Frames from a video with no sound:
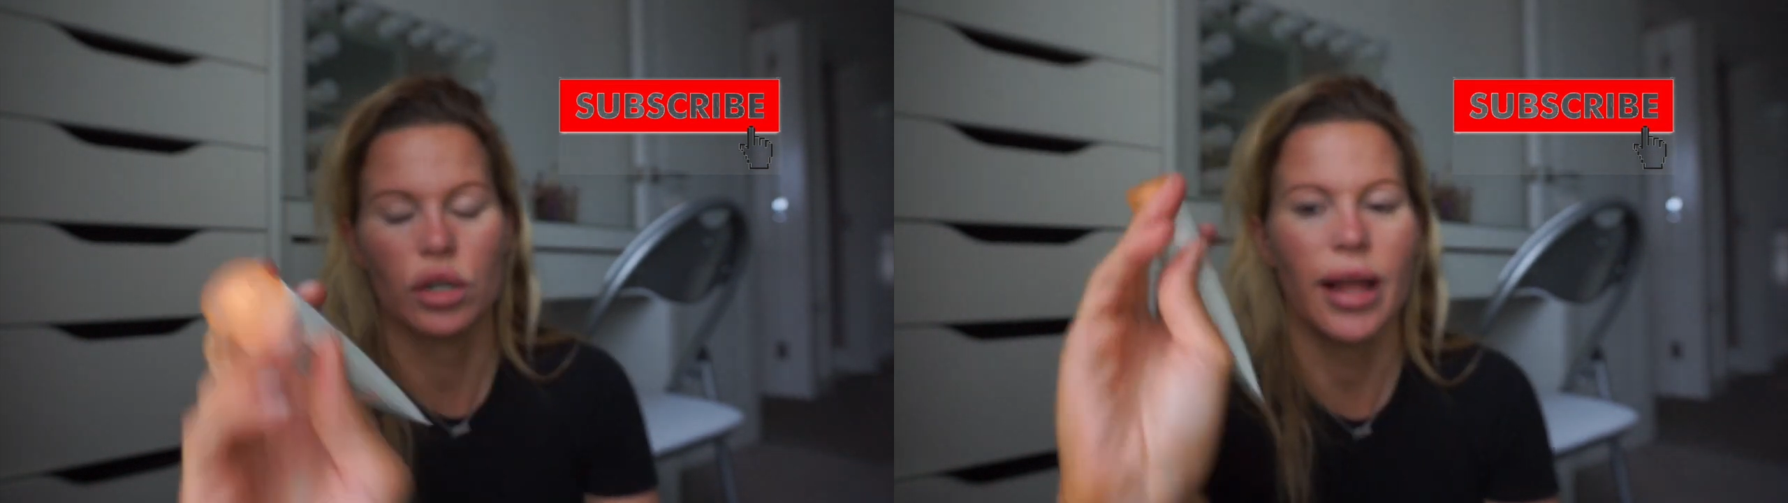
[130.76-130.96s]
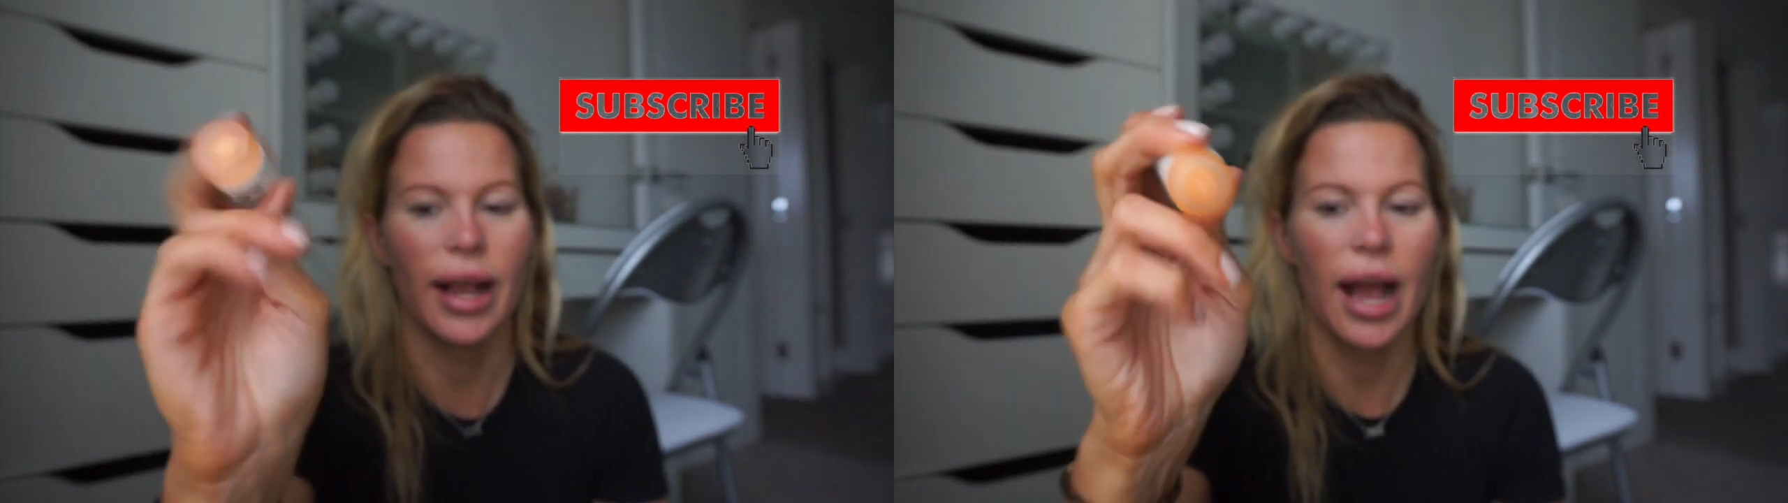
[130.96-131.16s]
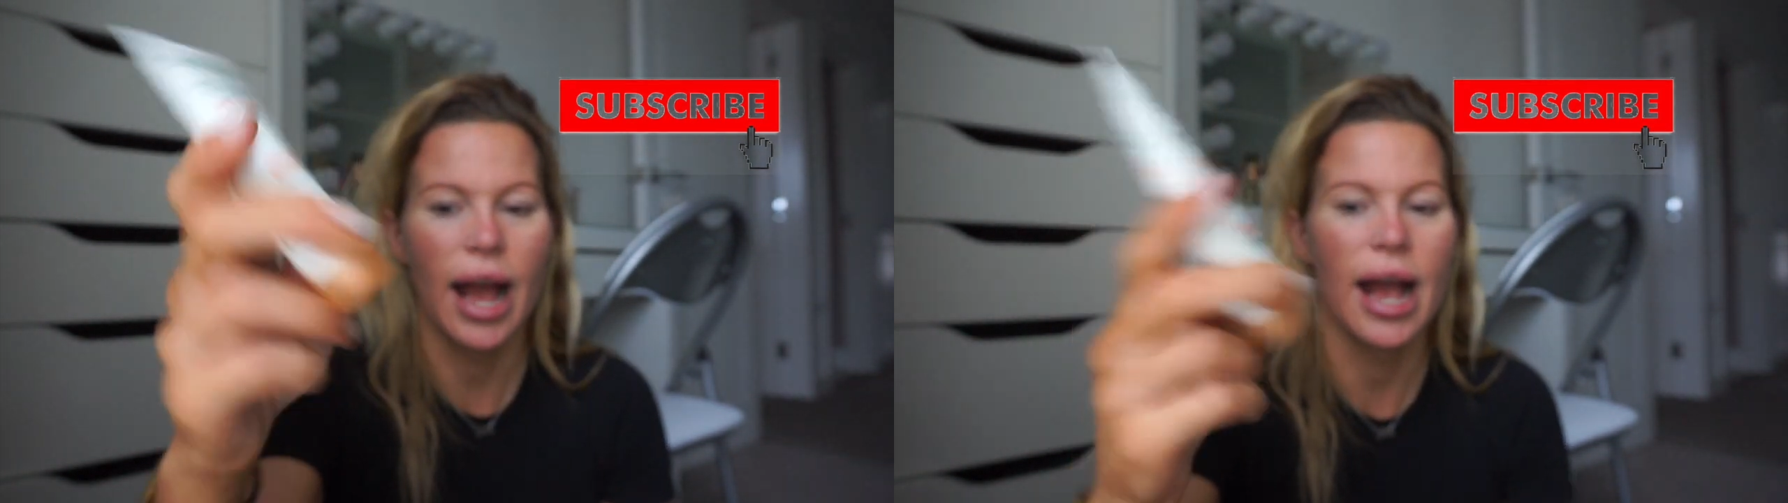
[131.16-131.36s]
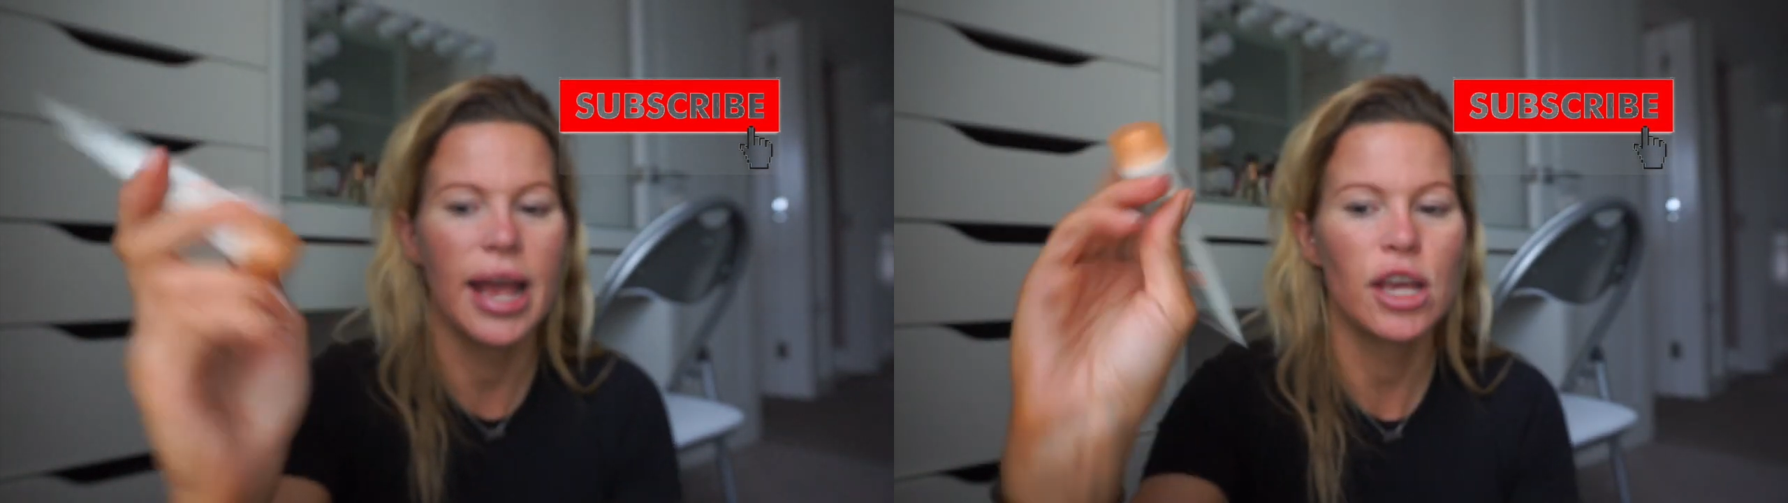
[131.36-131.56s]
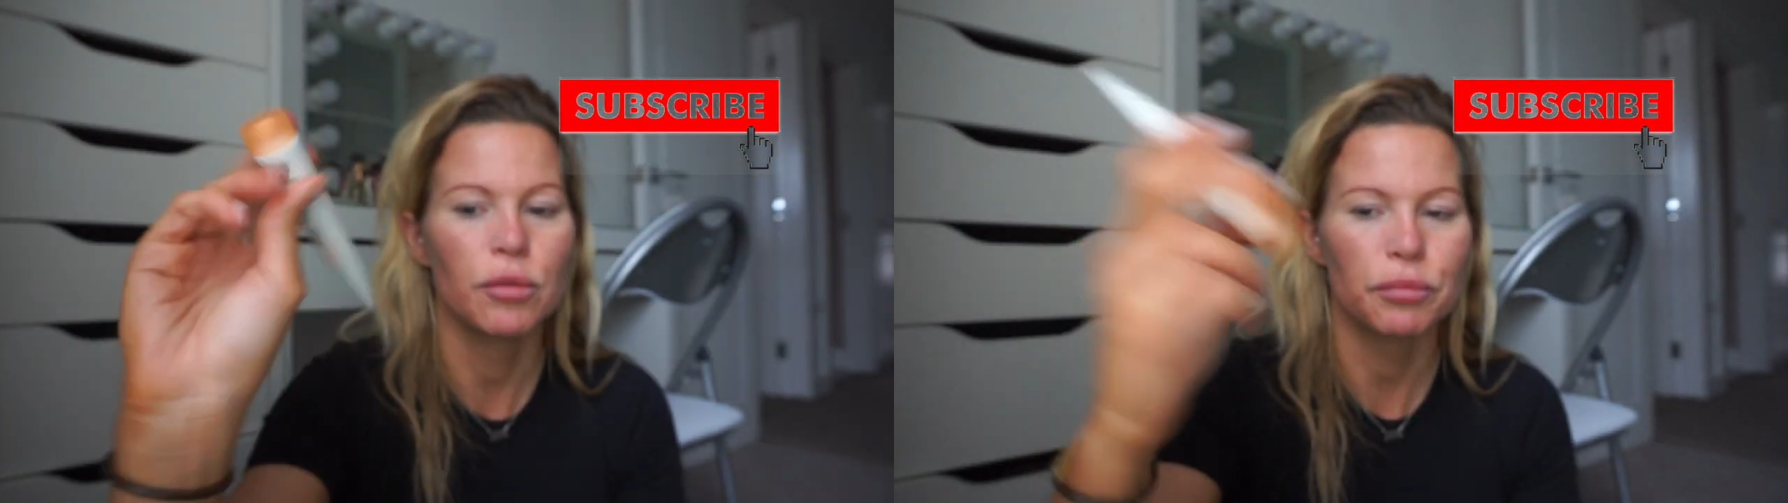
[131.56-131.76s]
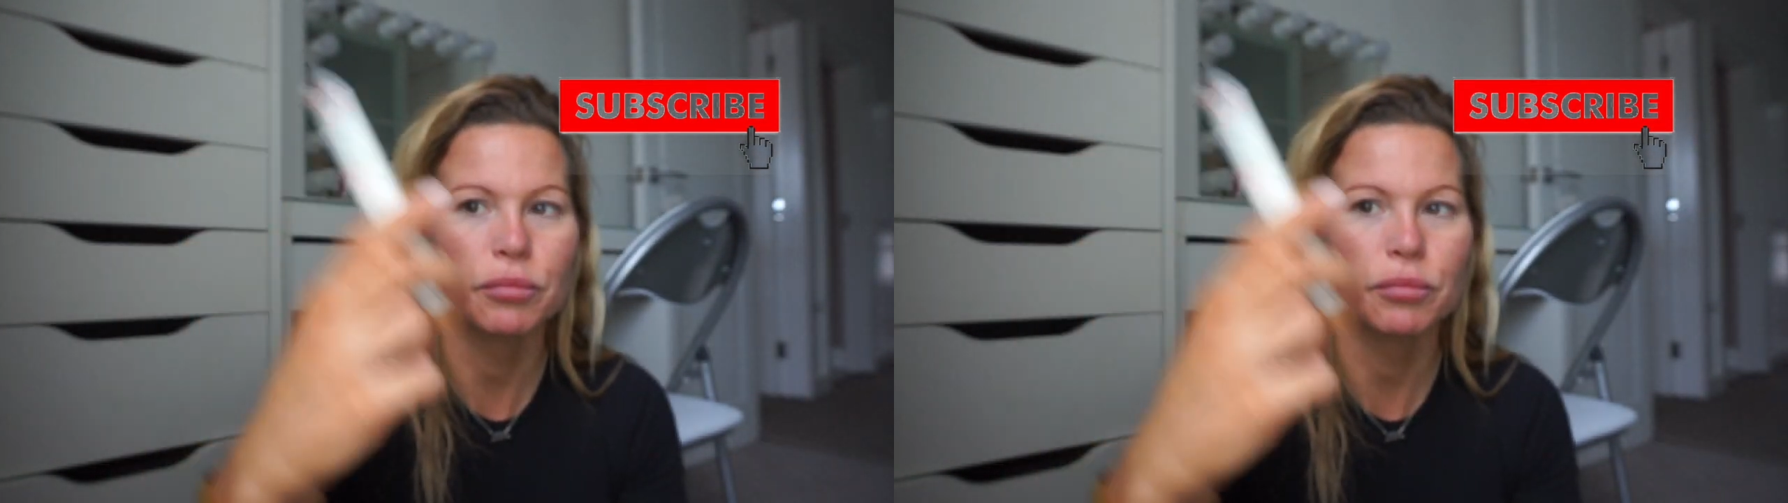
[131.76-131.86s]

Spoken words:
Like I'm